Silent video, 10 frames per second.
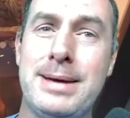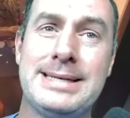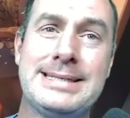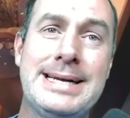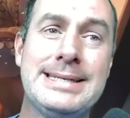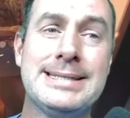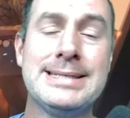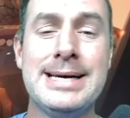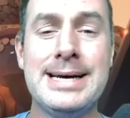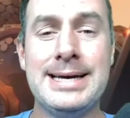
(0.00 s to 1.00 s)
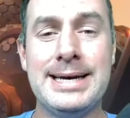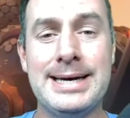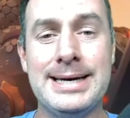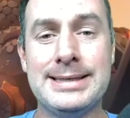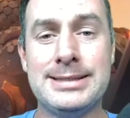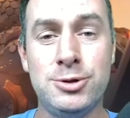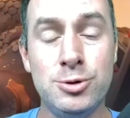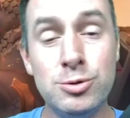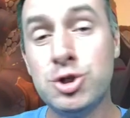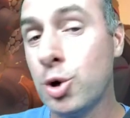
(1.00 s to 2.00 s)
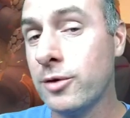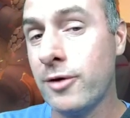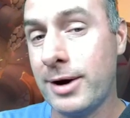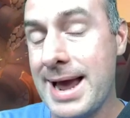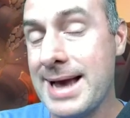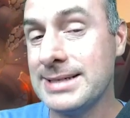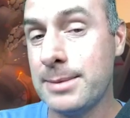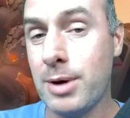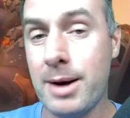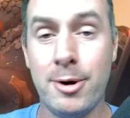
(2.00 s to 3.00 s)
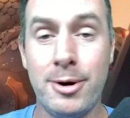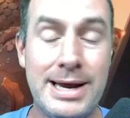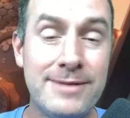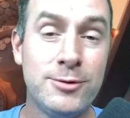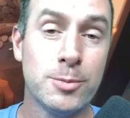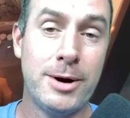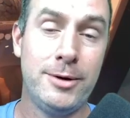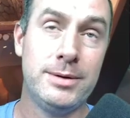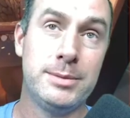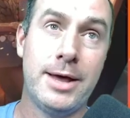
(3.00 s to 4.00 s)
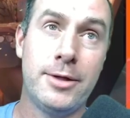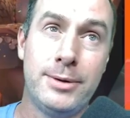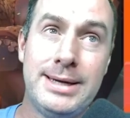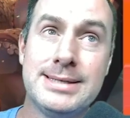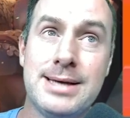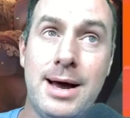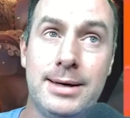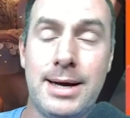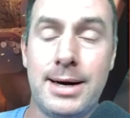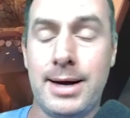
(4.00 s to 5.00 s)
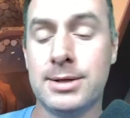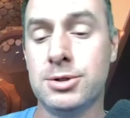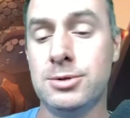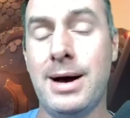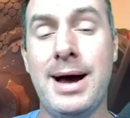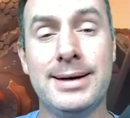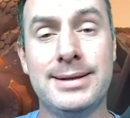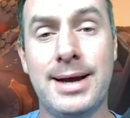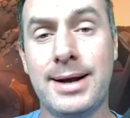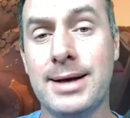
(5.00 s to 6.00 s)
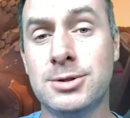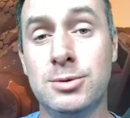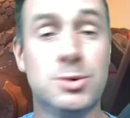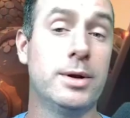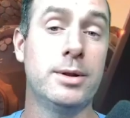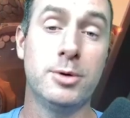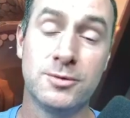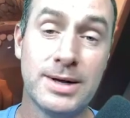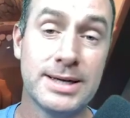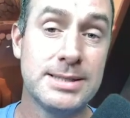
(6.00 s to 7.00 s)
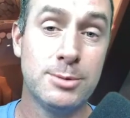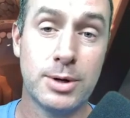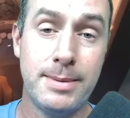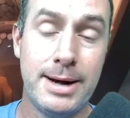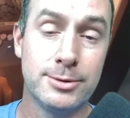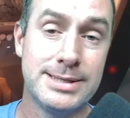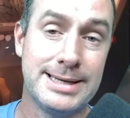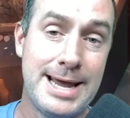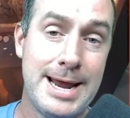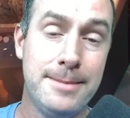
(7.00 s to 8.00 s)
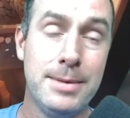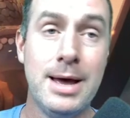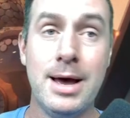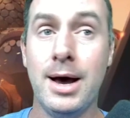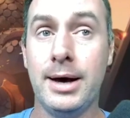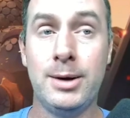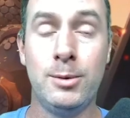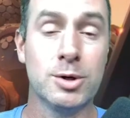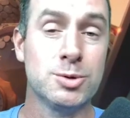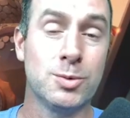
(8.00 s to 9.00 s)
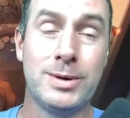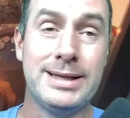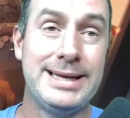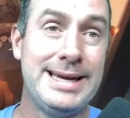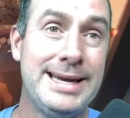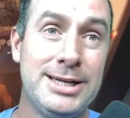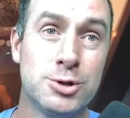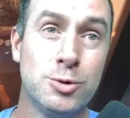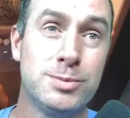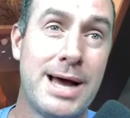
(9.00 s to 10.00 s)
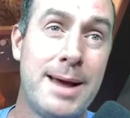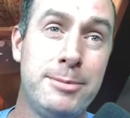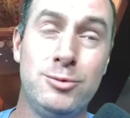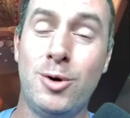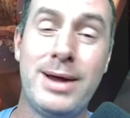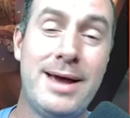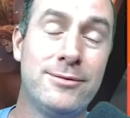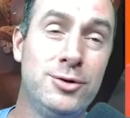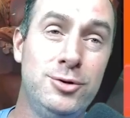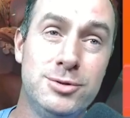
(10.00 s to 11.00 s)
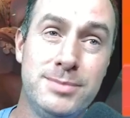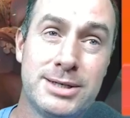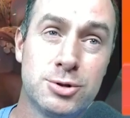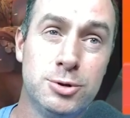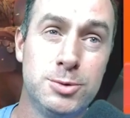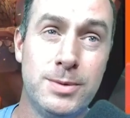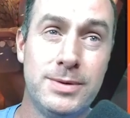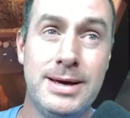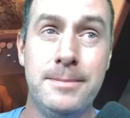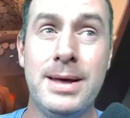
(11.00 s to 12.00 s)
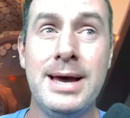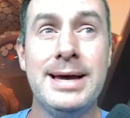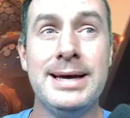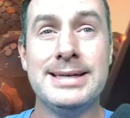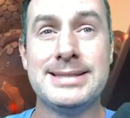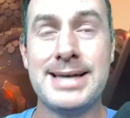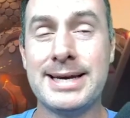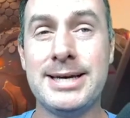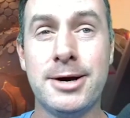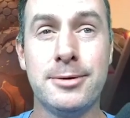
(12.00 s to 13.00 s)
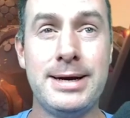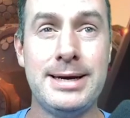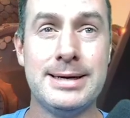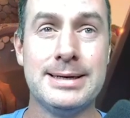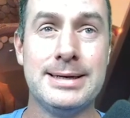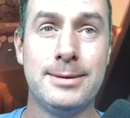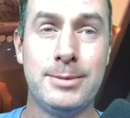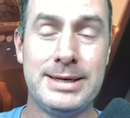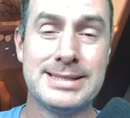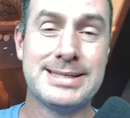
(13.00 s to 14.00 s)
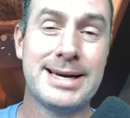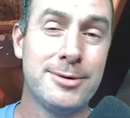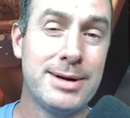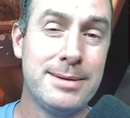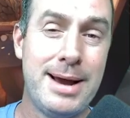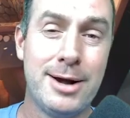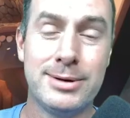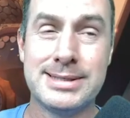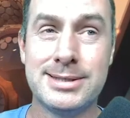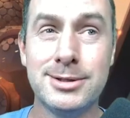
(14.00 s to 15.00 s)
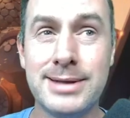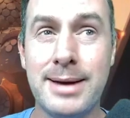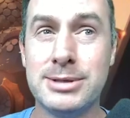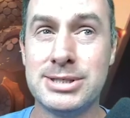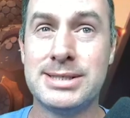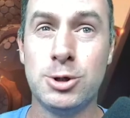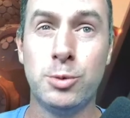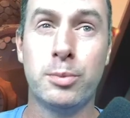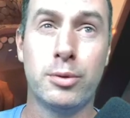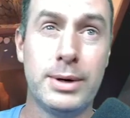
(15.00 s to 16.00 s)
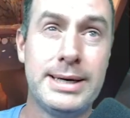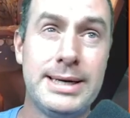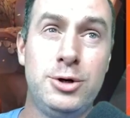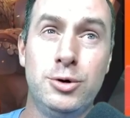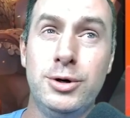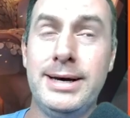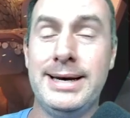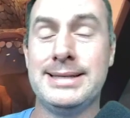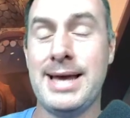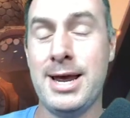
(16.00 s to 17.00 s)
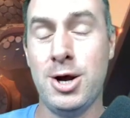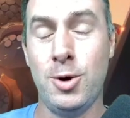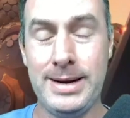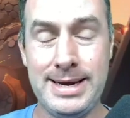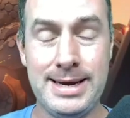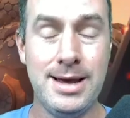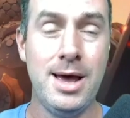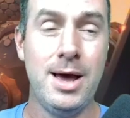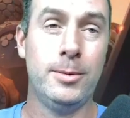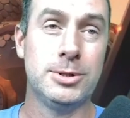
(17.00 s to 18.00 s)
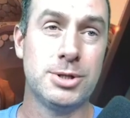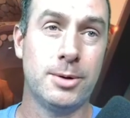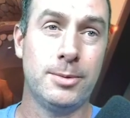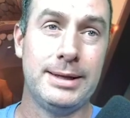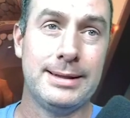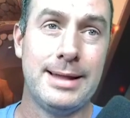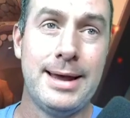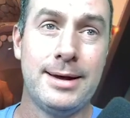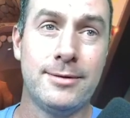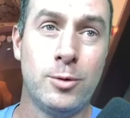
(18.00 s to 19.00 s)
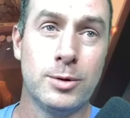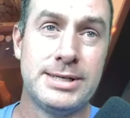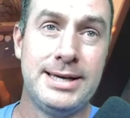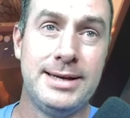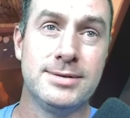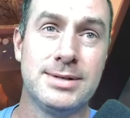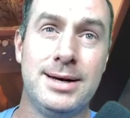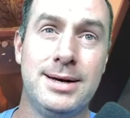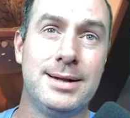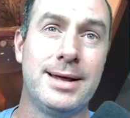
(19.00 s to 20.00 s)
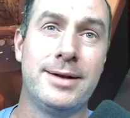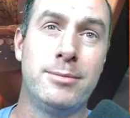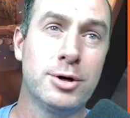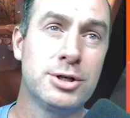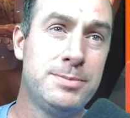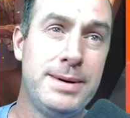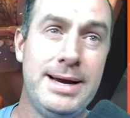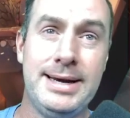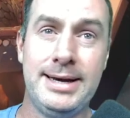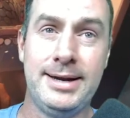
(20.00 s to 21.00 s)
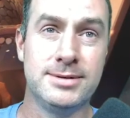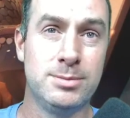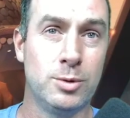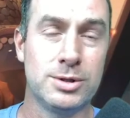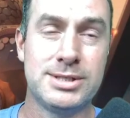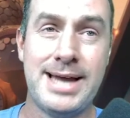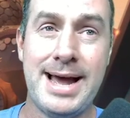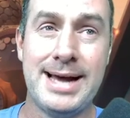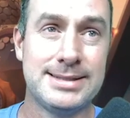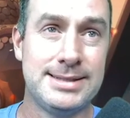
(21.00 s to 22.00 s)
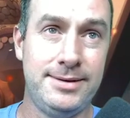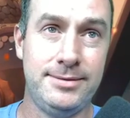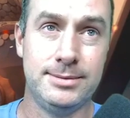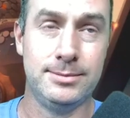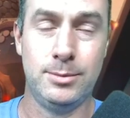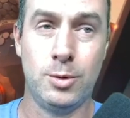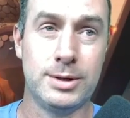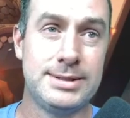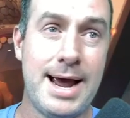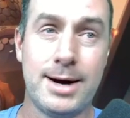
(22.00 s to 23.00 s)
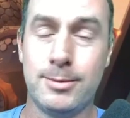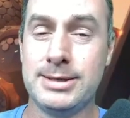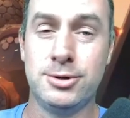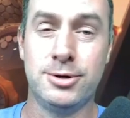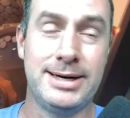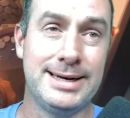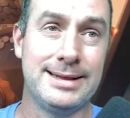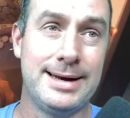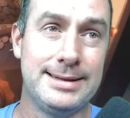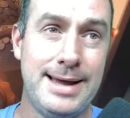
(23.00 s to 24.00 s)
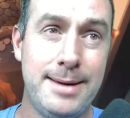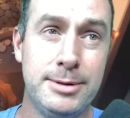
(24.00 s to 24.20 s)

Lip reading: might make sense to use Joan of Arc as a primary if you're pairing them together is Honda Tadakatsu. Honda Tadakatsu is one of the most flexible commanders in the game. He works with really any troop type. You don't have to use mixed troops with him. His secondary, when he's a secondary commander, his skill damage is still pretty good, and it's AoE, which I really like. Of course, he gives a lot of march speed, and he gives more stats and even more attack, right? So you're going to get a lot of